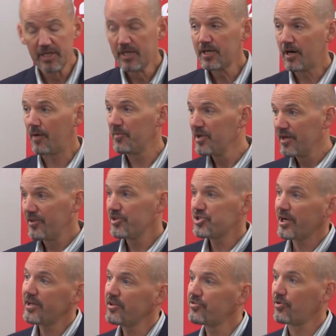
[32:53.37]
Um, the
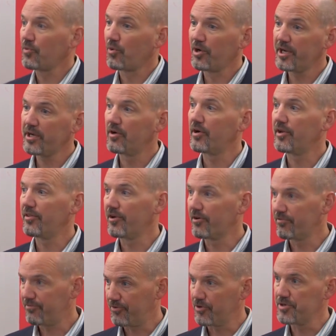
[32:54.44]
Chinese are working on their
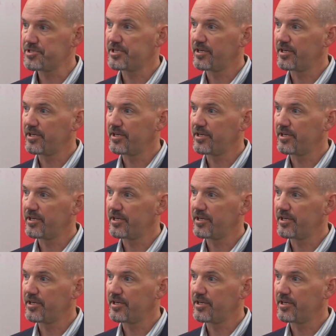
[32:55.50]
first,